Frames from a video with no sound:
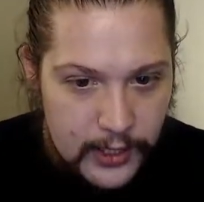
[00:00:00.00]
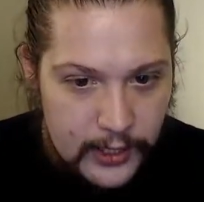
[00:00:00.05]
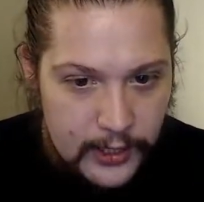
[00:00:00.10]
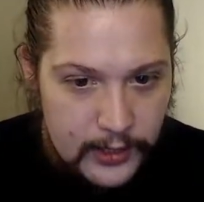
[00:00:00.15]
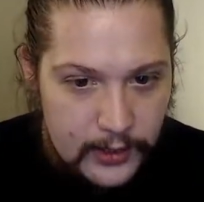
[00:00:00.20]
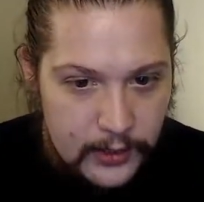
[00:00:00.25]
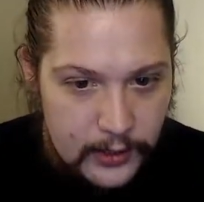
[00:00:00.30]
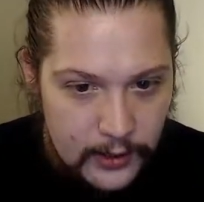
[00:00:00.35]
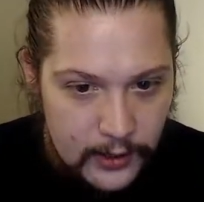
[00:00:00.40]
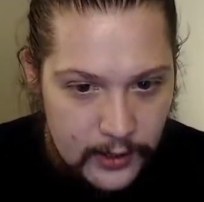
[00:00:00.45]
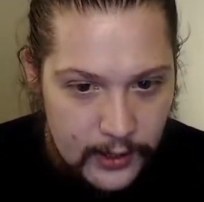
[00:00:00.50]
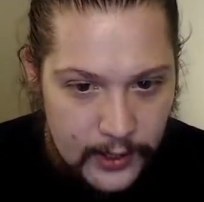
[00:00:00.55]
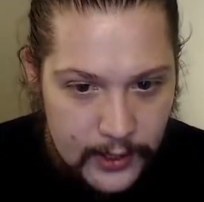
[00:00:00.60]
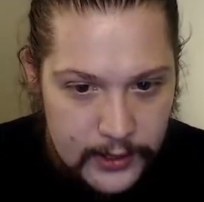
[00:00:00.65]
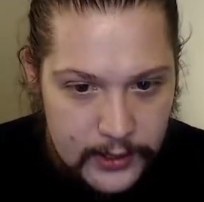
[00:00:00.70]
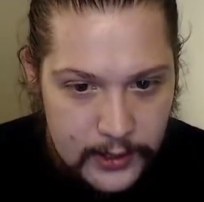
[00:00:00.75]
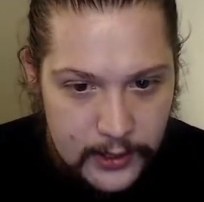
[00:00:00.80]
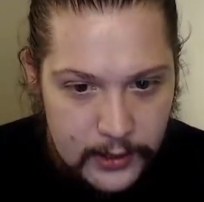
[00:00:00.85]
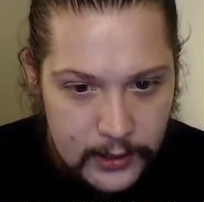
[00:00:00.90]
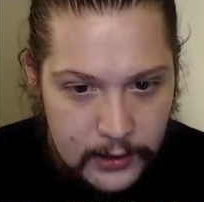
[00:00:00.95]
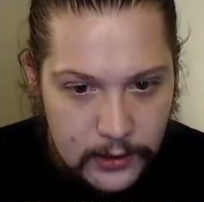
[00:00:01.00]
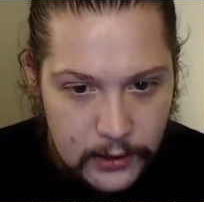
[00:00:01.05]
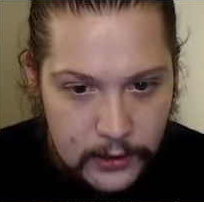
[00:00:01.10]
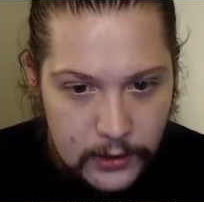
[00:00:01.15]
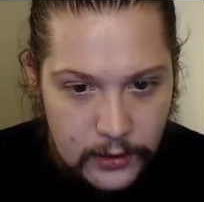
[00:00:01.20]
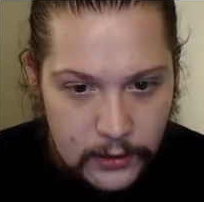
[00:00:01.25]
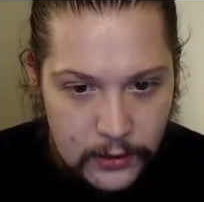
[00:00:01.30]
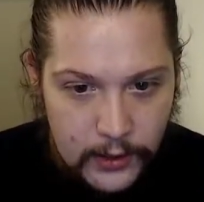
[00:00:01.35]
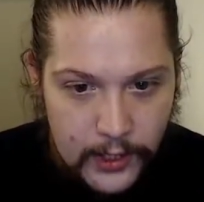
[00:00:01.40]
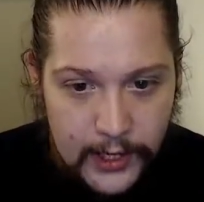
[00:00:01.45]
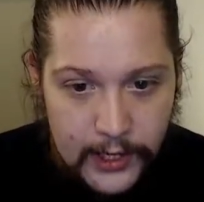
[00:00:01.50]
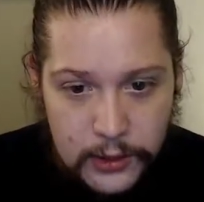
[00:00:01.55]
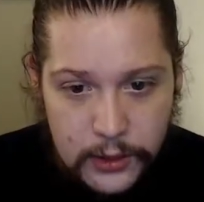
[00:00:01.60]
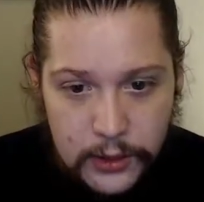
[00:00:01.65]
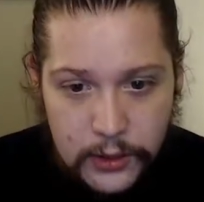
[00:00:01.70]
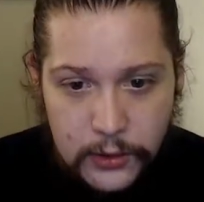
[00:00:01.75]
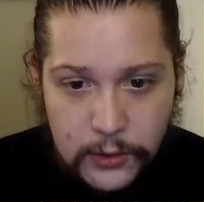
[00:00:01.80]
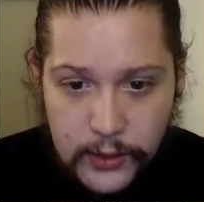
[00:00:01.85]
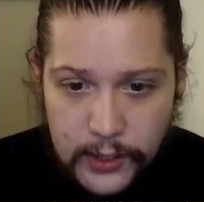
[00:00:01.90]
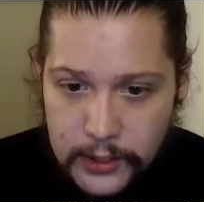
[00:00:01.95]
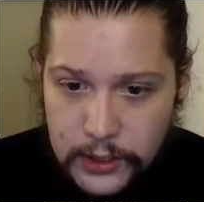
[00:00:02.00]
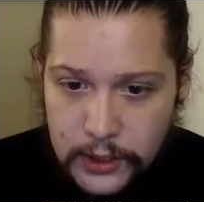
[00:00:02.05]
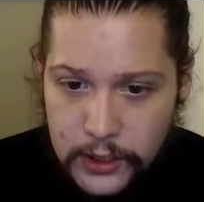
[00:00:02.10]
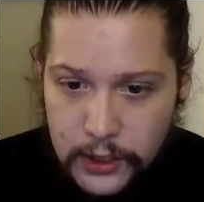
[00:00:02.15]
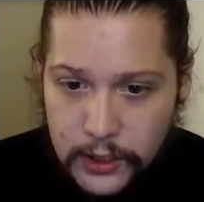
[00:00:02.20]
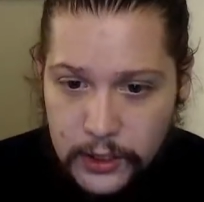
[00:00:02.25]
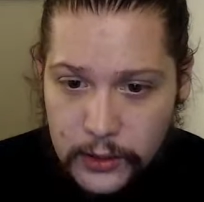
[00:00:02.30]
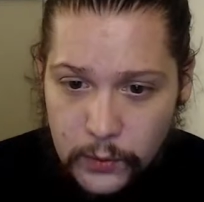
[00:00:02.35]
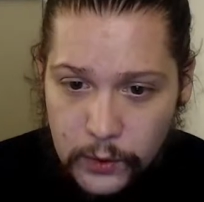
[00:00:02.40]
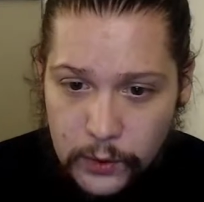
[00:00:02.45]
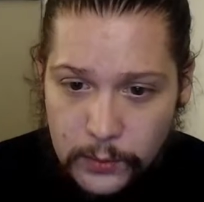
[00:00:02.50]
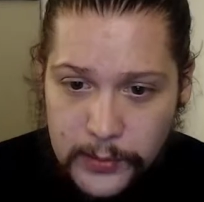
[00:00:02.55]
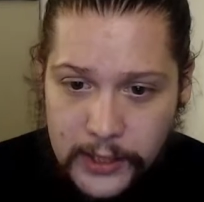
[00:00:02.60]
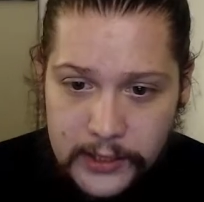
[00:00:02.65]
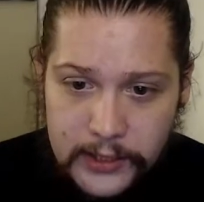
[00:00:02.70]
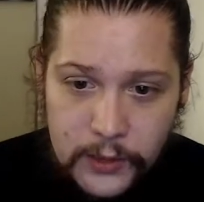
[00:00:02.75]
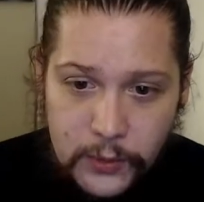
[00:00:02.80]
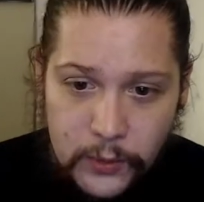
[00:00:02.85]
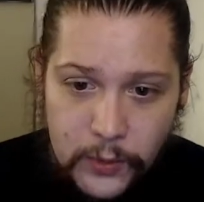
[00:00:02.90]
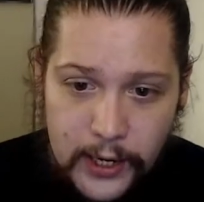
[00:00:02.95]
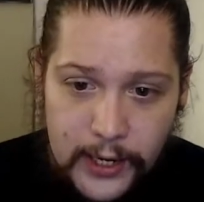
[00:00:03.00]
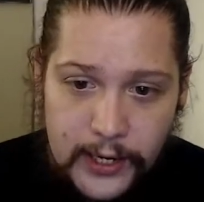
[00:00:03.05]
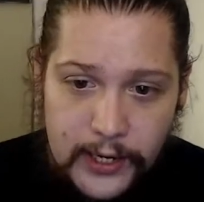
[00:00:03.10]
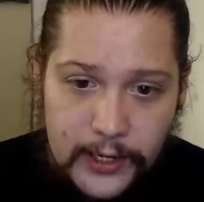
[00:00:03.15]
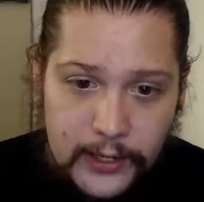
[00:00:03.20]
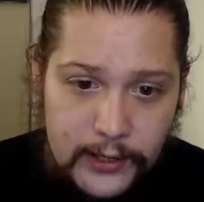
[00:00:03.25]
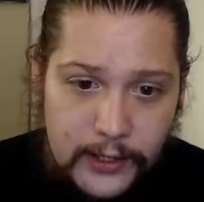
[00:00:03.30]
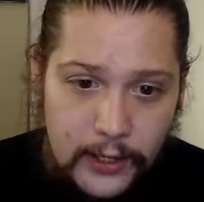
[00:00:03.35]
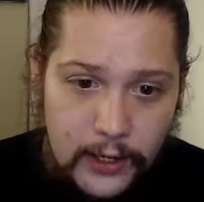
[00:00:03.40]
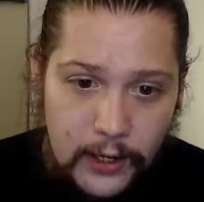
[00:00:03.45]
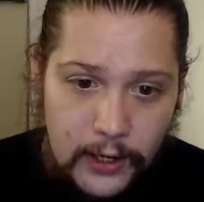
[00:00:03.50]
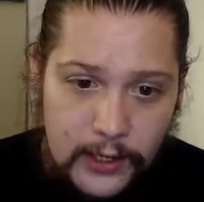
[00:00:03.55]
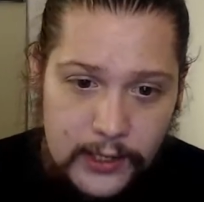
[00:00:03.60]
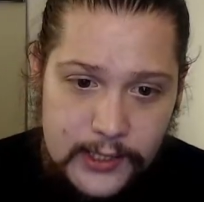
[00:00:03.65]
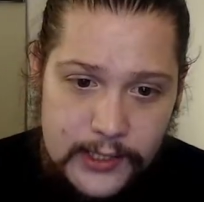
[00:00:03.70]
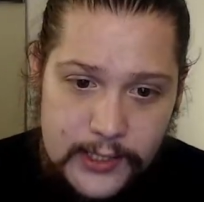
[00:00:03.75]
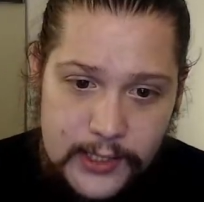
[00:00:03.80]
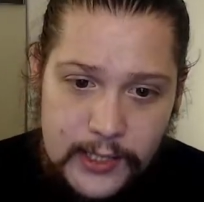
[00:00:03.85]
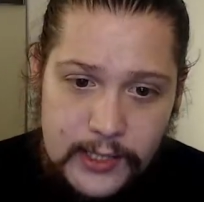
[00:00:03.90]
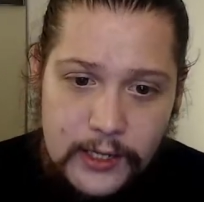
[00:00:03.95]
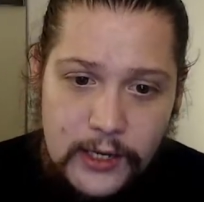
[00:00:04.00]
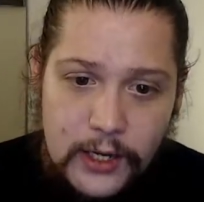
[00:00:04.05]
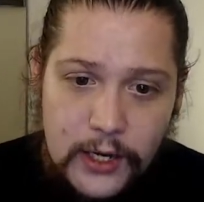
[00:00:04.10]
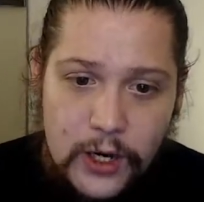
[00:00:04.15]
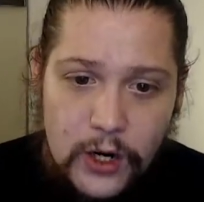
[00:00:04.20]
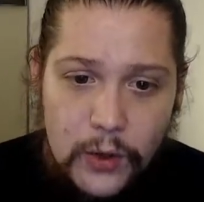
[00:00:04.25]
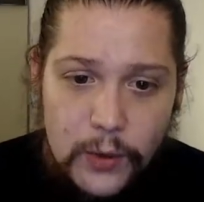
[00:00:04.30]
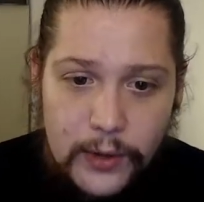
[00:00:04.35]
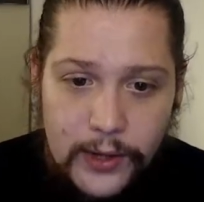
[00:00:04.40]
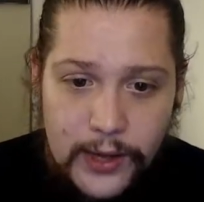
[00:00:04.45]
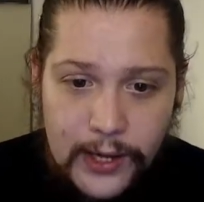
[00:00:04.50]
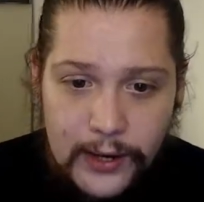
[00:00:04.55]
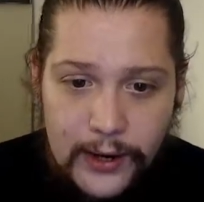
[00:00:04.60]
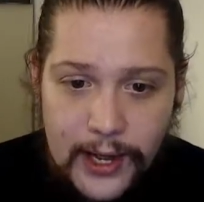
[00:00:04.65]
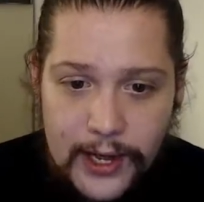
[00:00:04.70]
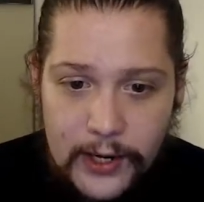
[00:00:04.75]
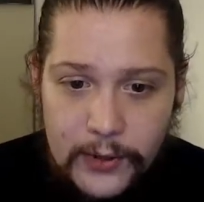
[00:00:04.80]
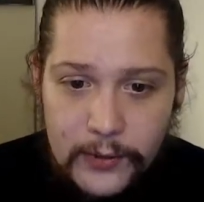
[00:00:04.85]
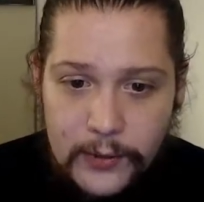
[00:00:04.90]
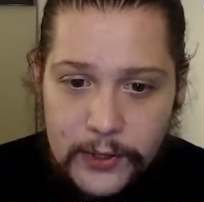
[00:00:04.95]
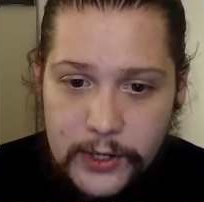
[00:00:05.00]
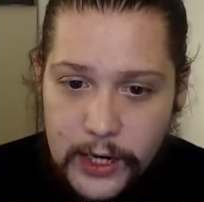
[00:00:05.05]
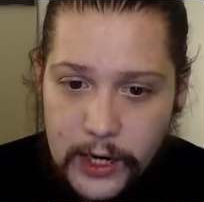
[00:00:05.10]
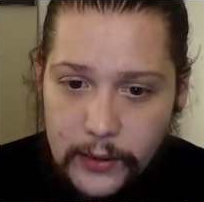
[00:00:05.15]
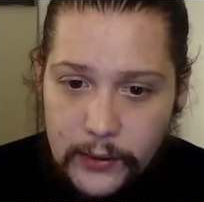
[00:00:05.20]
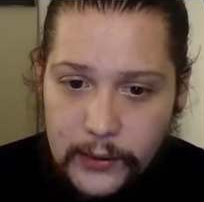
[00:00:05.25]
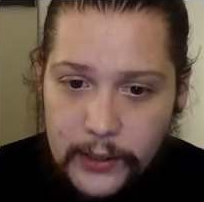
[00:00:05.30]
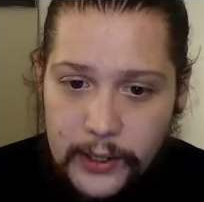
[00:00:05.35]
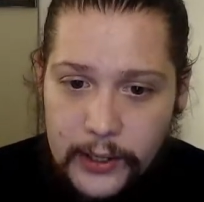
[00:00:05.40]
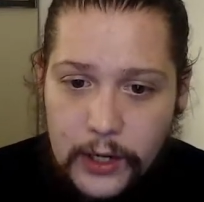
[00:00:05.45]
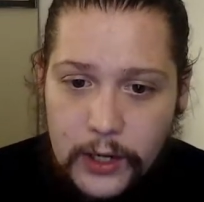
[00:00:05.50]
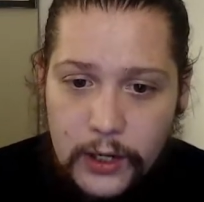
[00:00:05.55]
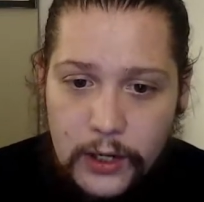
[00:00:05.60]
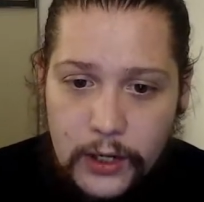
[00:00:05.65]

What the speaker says: You in turn will melt away in the August heat without anyone knowing.